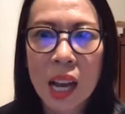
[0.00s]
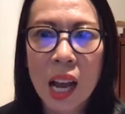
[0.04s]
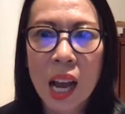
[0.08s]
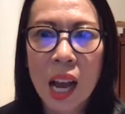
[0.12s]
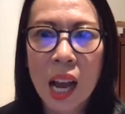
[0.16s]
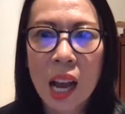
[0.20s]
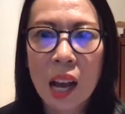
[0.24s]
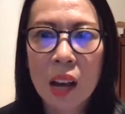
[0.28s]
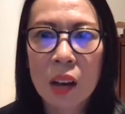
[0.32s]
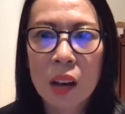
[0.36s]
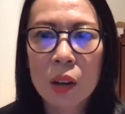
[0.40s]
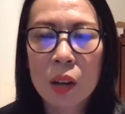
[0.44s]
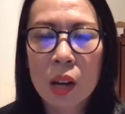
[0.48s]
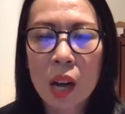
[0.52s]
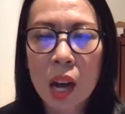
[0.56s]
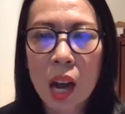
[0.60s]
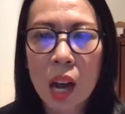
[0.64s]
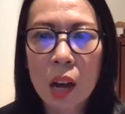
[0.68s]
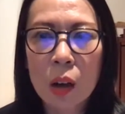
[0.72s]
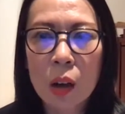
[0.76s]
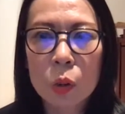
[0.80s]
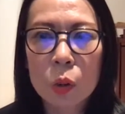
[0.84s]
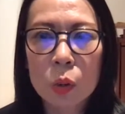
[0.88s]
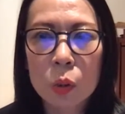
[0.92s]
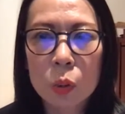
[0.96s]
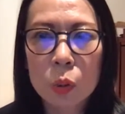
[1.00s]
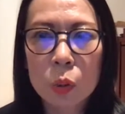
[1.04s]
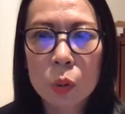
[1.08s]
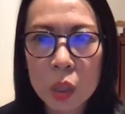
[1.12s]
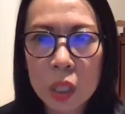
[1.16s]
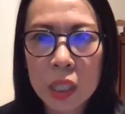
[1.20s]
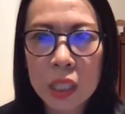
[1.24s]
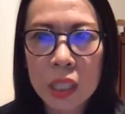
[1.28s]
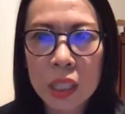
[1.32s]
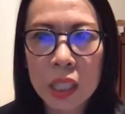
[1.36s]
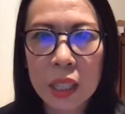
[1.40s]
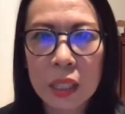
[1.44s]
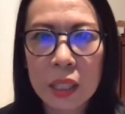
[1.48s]
how
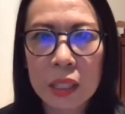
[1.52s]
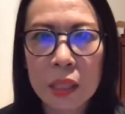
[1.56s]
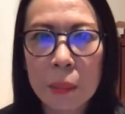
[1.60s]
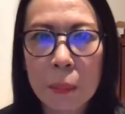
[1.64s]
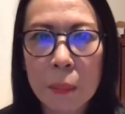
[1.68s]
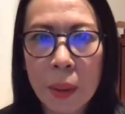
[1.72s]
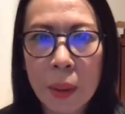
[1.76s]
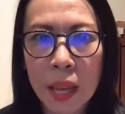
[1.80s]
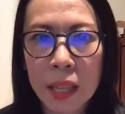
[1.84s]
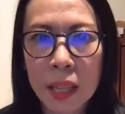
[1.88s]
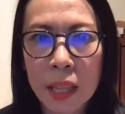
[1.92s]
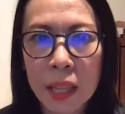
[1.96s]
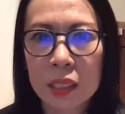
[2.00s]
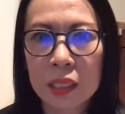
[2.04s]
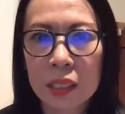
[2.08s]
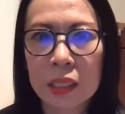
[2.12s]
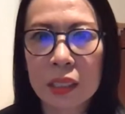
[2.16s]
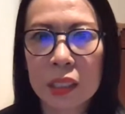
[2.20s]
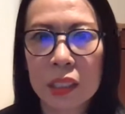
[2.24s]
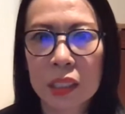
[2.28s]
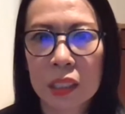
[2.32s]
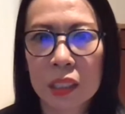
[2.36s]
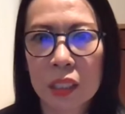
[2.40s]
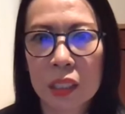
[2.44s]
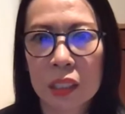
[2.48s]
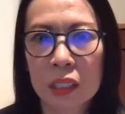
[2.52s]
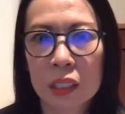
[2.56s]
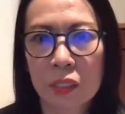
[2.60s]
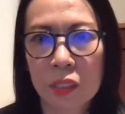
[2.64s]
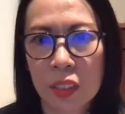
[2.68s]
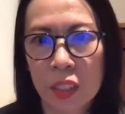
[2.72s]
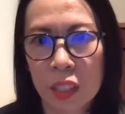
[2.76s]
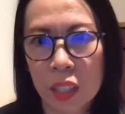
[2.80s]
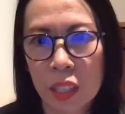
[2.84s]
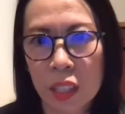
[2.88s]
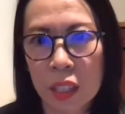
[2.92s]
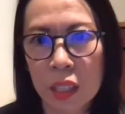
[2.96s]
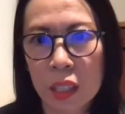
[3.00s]
we can abandon discursive
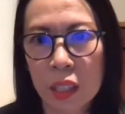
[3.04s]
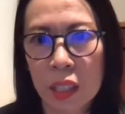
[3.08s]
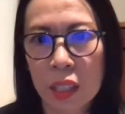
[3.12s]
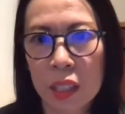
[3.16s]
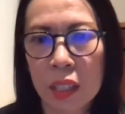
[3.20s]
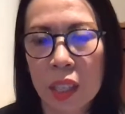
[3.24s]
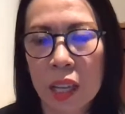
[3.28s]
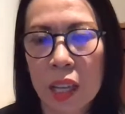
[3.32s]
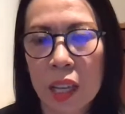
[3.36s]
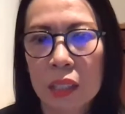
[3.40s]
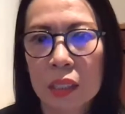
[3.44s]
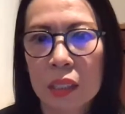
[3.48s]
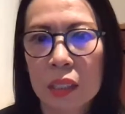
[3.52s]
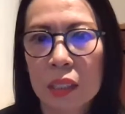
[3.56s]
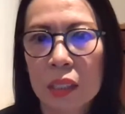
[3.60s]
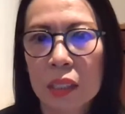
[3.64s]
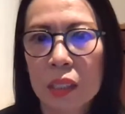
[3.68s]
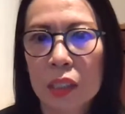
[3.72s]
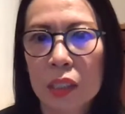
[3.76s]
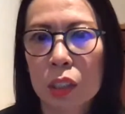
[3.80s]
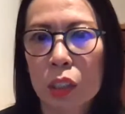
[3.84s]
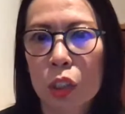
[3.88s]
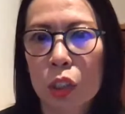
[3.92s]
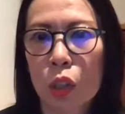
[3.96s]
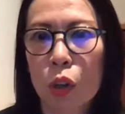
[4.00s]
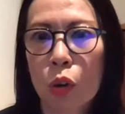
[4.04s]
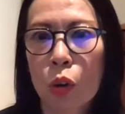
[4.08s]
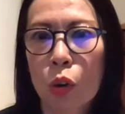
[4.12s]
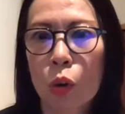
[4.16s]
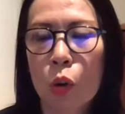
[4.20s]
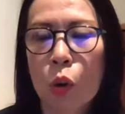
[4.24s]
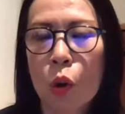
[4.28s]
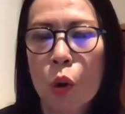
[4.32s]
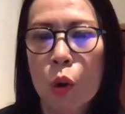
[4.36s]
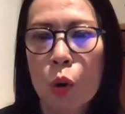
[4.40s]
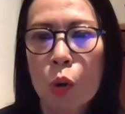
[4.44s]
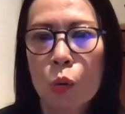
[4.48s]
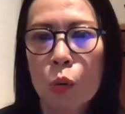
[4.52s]
thinking and
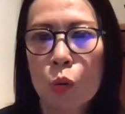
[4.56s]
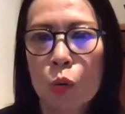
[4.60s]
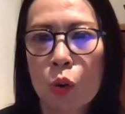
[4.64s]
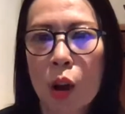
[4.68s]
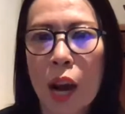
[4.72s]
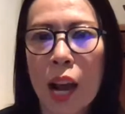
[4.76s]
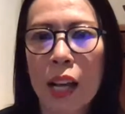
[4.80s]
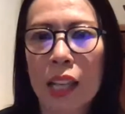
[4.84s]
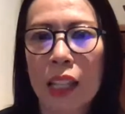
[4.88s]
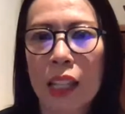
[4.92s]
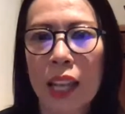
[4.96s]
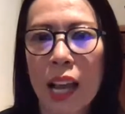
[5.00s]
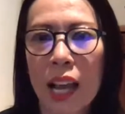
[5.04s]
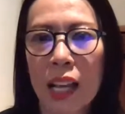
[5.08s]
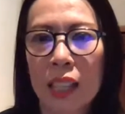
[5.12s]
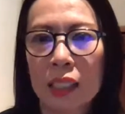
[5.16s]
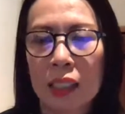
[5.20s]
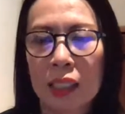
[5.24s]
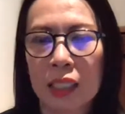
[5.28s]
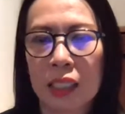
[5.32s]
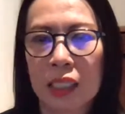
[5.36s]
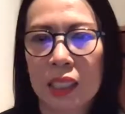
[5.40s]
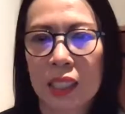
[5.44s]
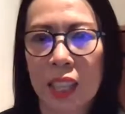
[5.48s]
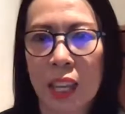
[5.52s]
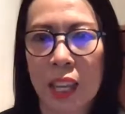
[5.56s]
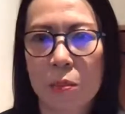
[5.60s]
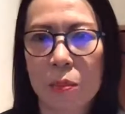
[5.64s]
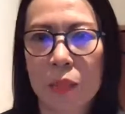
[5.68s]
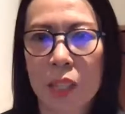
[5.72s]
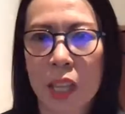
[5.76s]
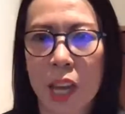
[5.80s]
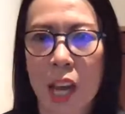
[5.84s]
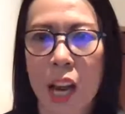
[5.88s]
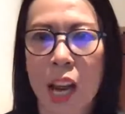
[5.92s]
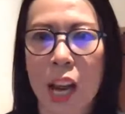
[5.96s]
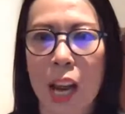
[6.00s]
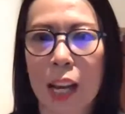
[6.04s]
still write at the same
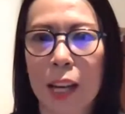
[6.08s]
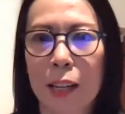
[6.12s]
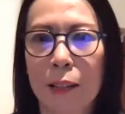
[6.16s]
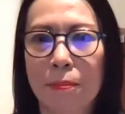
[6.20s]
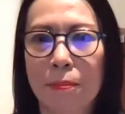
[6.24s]
time.